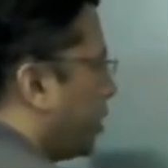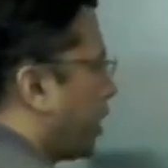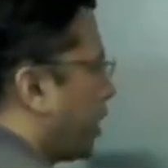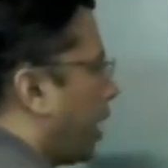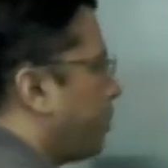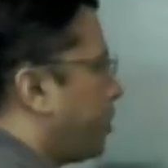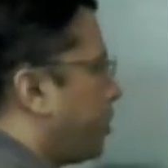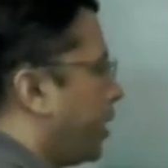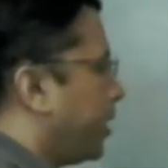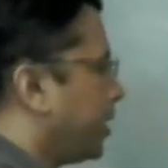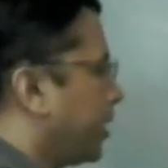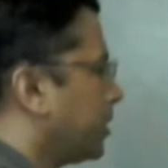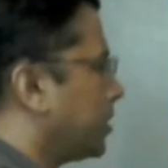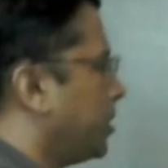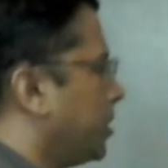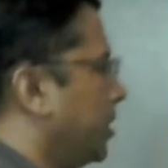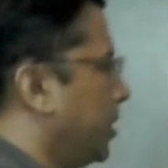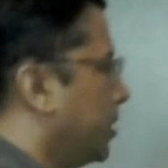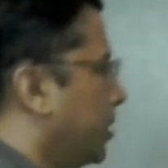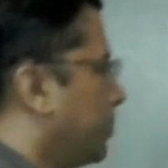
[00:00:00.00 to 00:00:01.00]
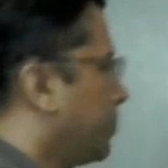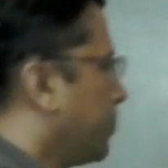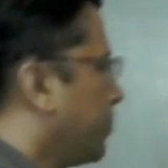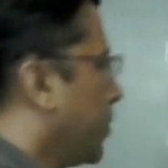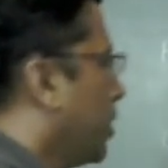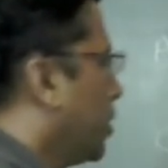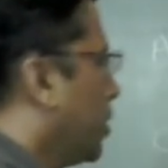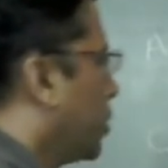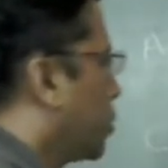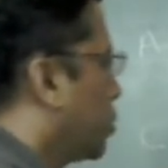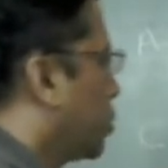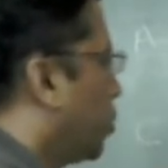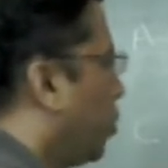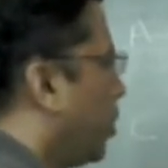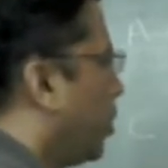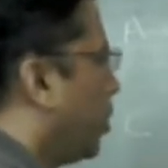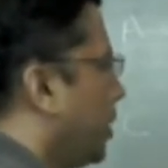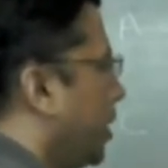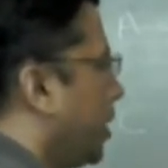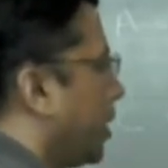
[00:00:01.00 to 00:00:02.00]
I am writing 3. So
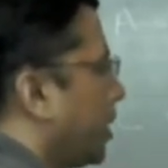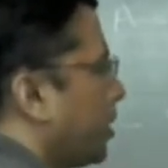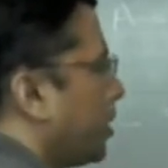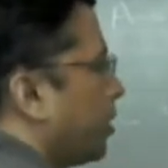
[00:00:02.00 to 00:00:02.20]
here